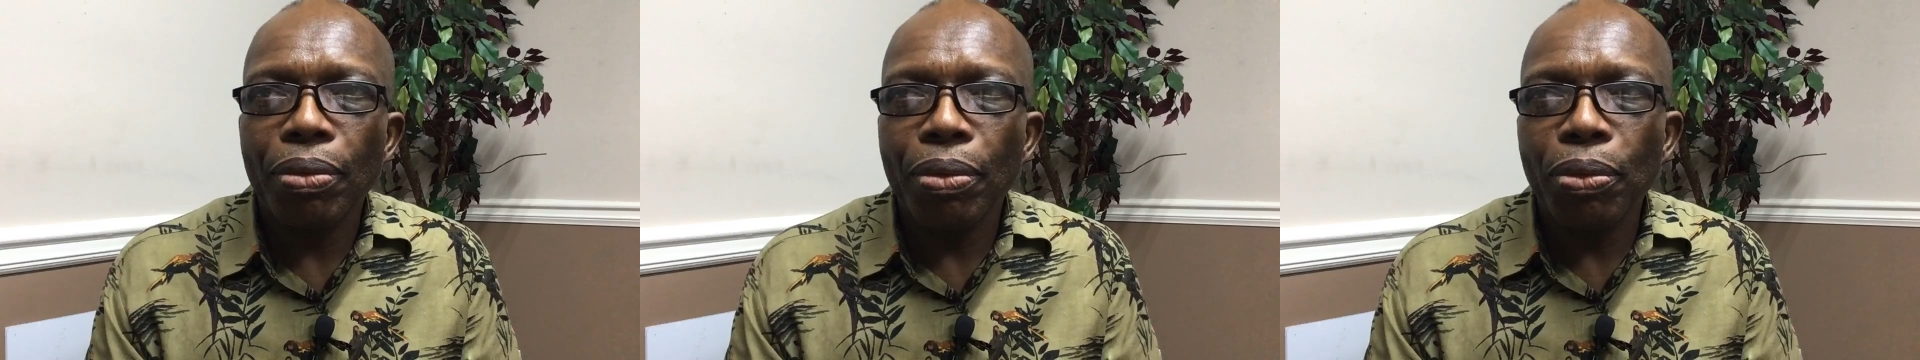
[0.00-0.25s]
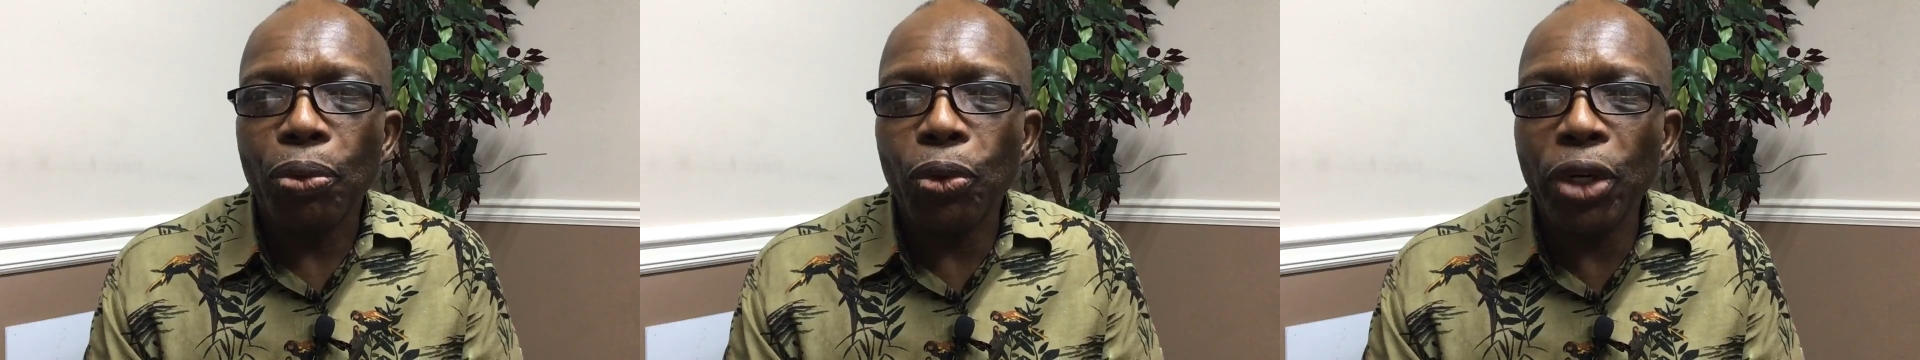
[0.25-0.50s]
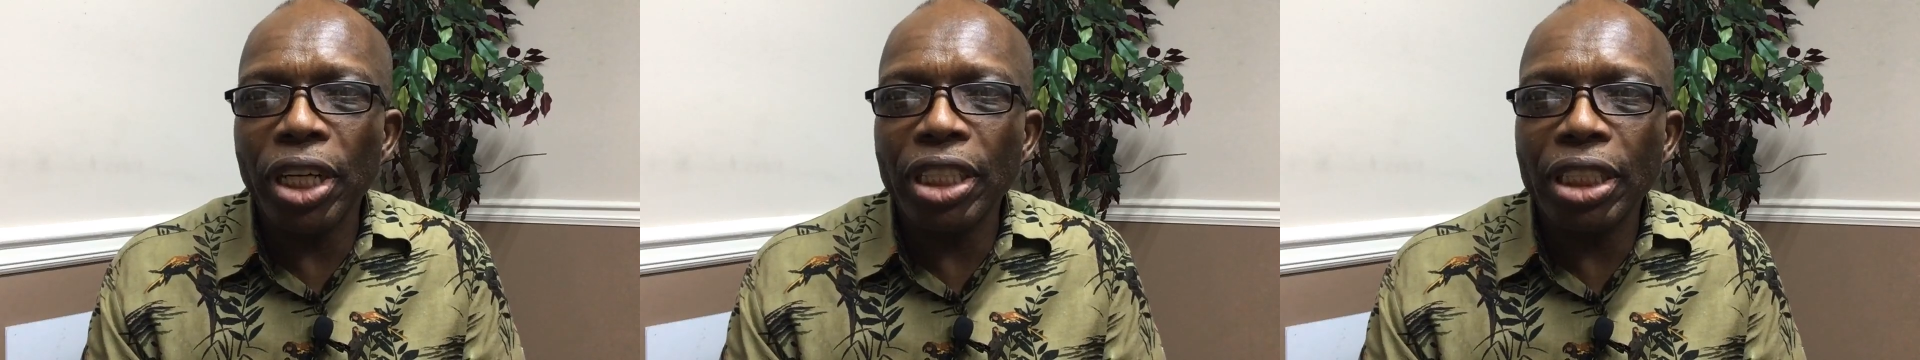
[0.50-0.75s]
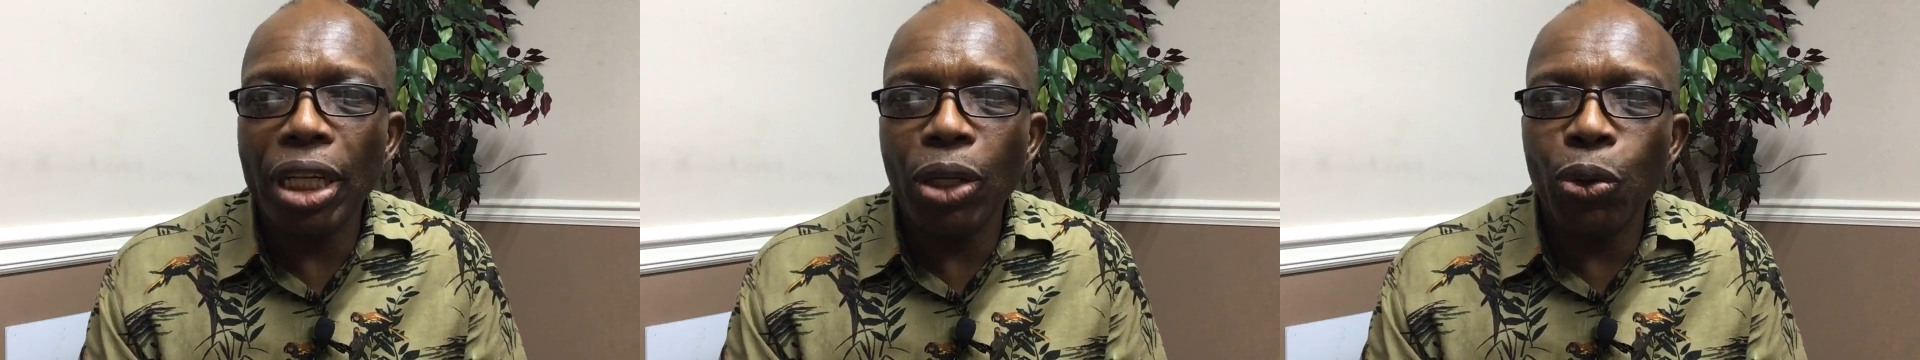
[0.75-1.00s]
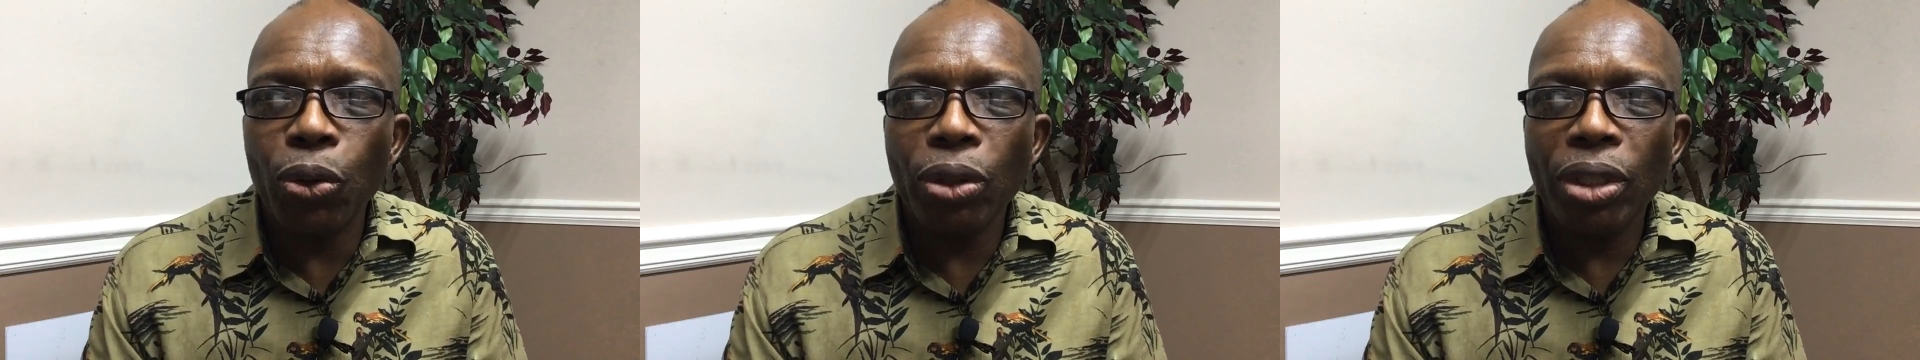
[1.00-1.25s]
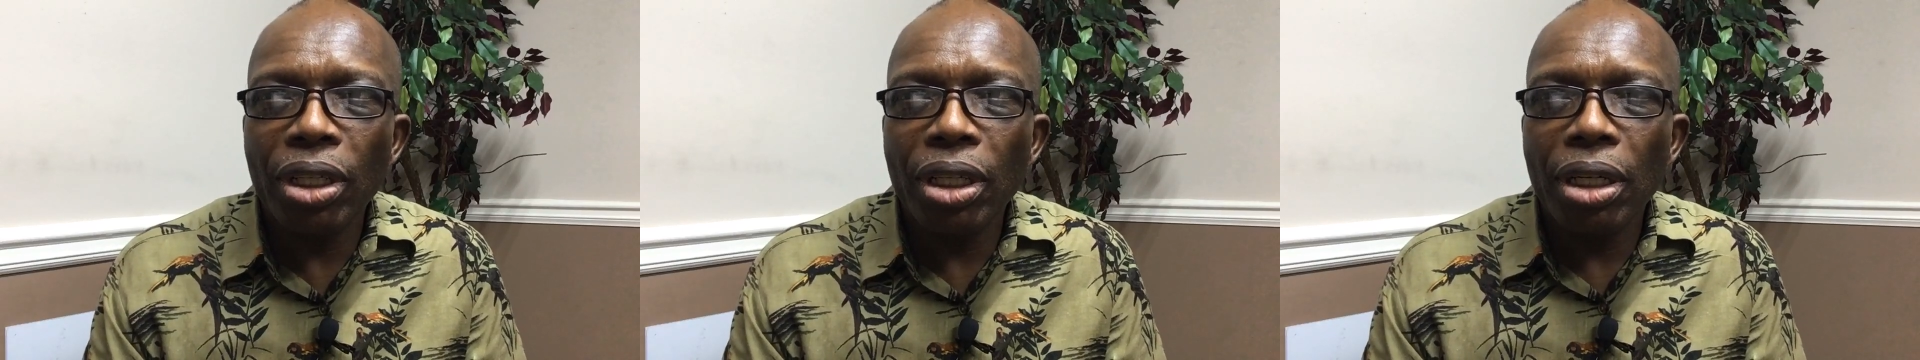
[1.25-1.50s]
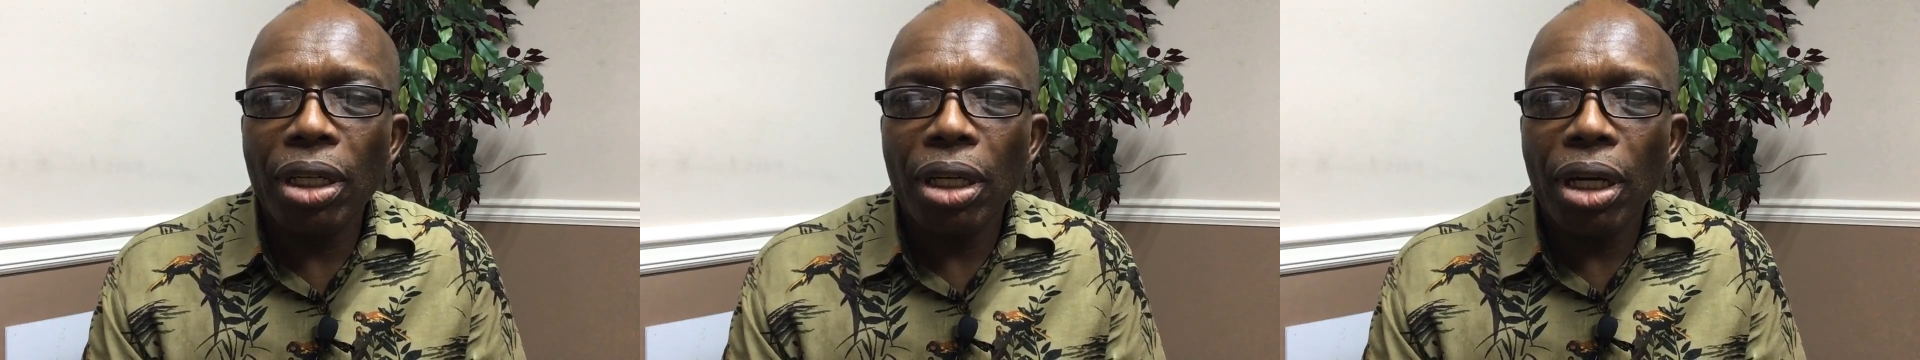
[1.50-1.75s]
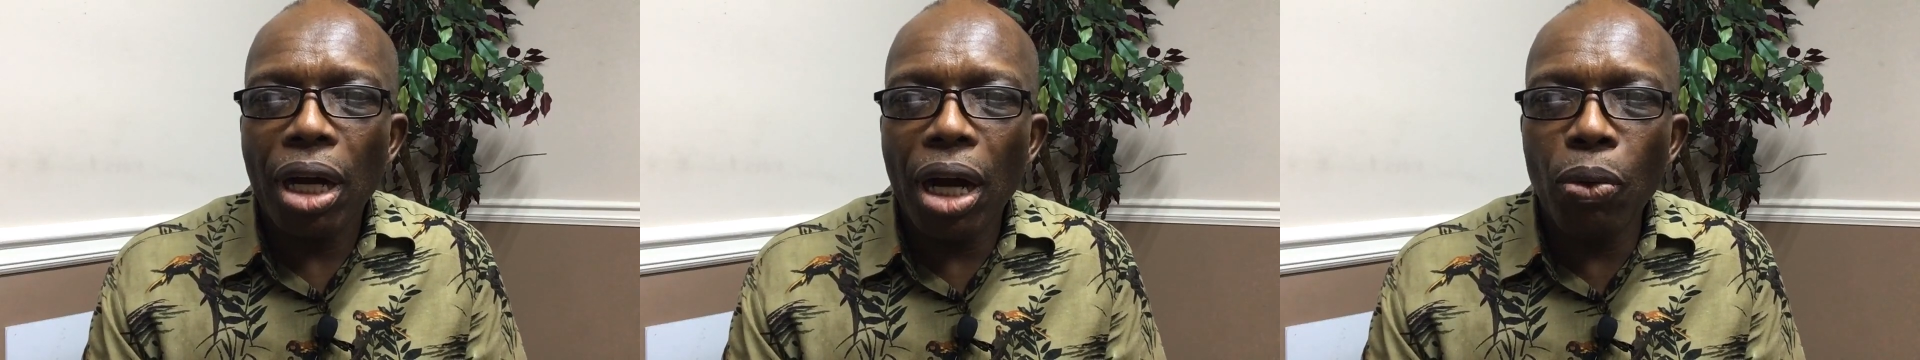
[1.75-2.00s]
Praise the Lord.
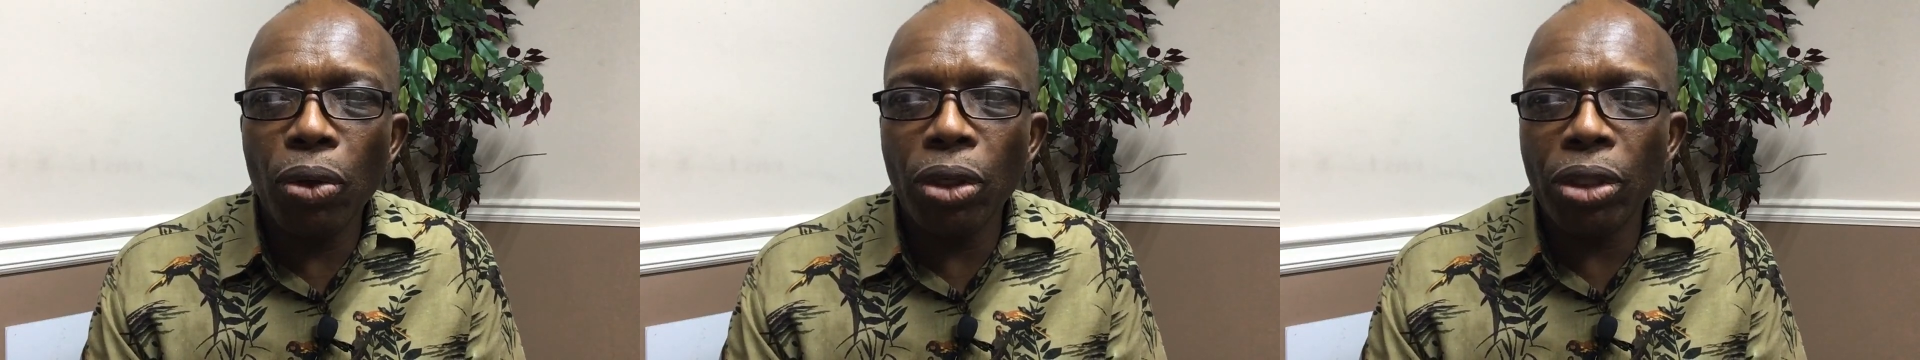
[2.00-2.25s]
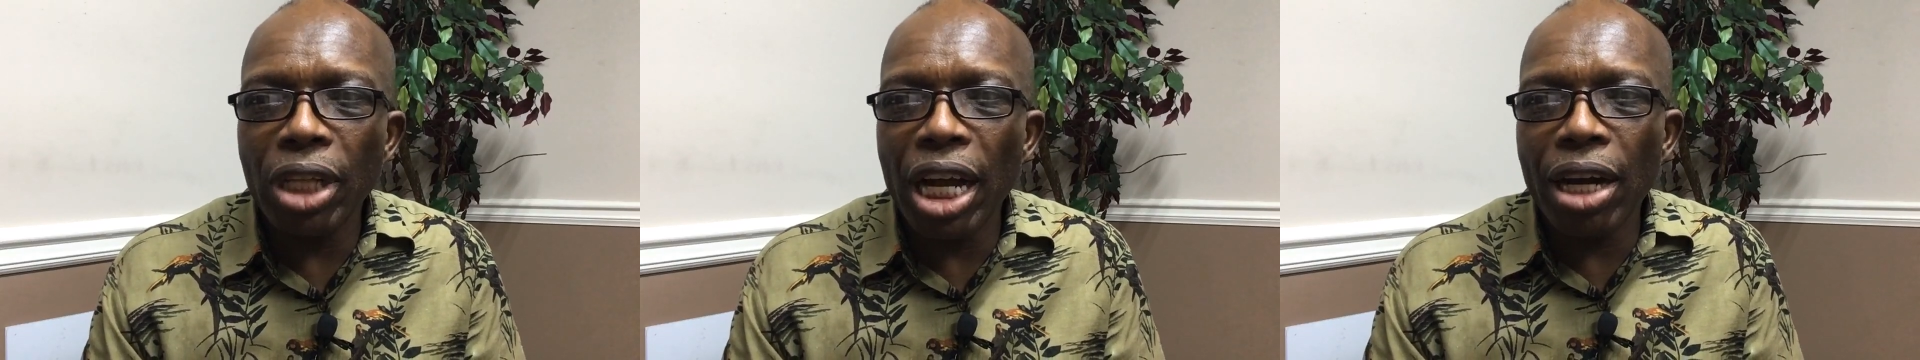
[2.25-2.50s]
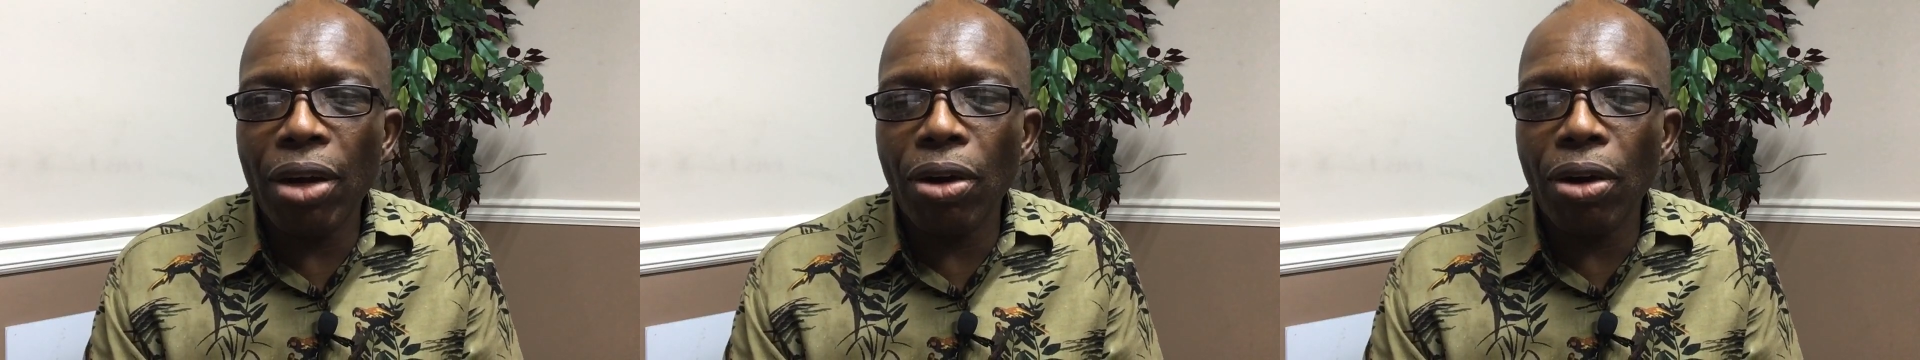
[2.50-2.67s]
I want to thank